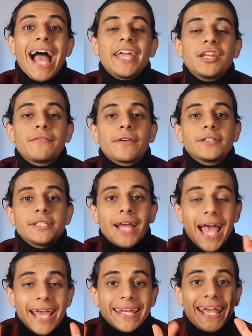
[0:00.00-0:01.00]
At
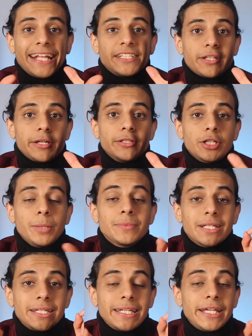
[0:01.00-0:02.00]
university, I had 8 study
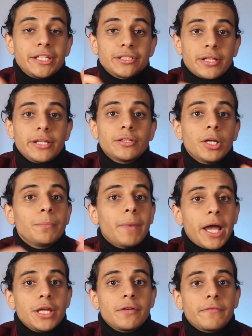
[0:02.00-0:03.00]
terms, and in each study term,
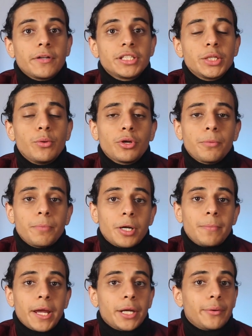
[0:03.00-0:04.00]
my university will
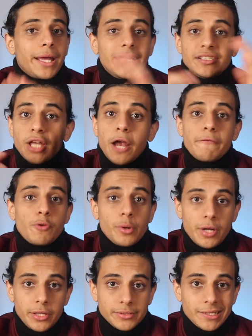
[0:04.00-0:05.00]
compare my grades to
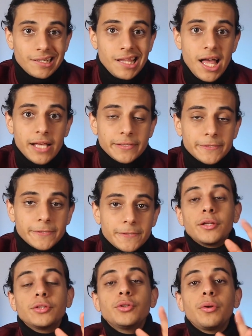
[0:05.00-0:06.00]
everyone else in
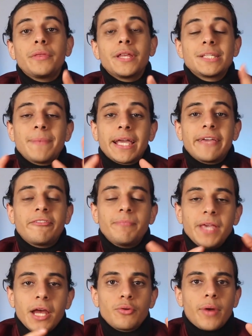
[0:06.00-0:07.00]
class. They'll do this by giving
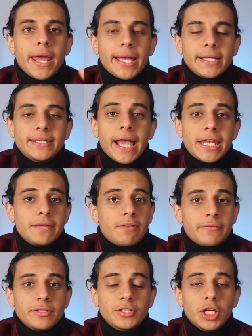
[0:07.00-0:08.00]
me a rank at the end of
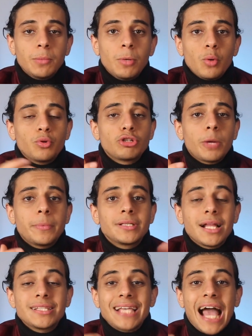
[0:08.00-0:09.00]
every term, which
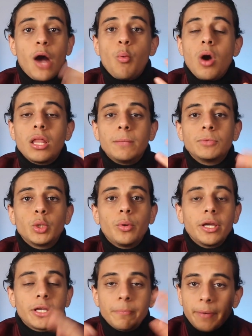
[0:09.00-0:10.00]
represents how well I'm
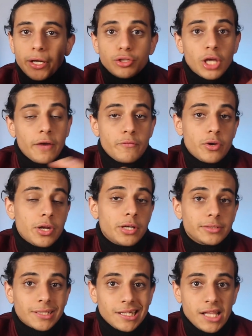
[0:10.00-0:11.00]
doing compared to everyone
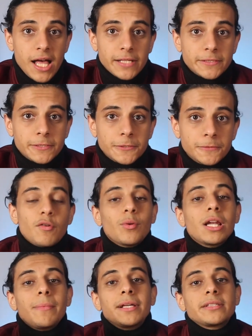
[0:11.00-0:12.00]
else in class. For
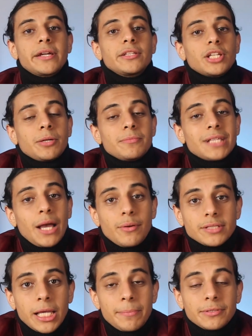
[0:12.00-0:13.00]
one of my study terms, I
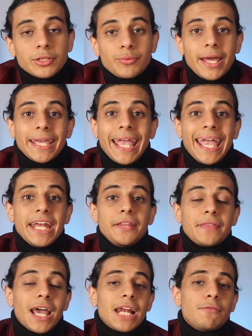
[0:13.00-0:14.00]
was able to rank
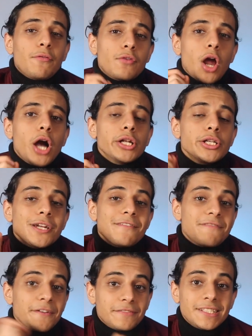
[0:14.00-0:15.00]
8th out of over
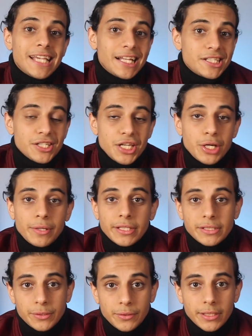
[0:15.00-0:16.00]
150
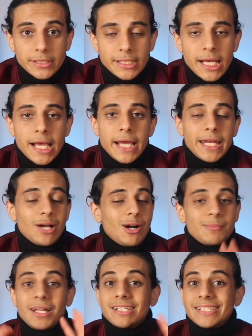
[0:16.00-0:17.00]
engineering students. Now,
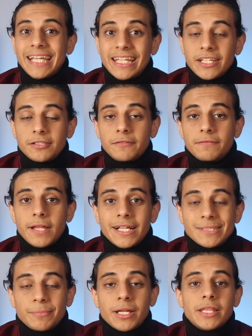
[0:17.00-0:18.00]
I'm not saying this to
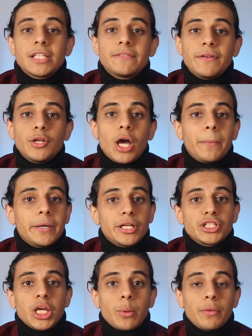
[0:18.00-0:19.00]
flex, but in this video, I'm
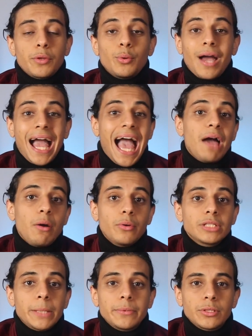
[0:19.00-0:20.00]
going to share with you how I
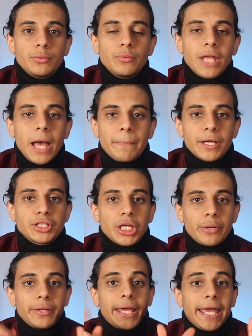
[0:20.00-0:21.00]
was able to do that by
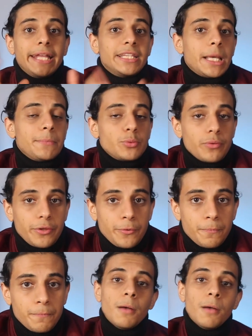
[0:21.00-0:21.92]
sharing 8 tips with you.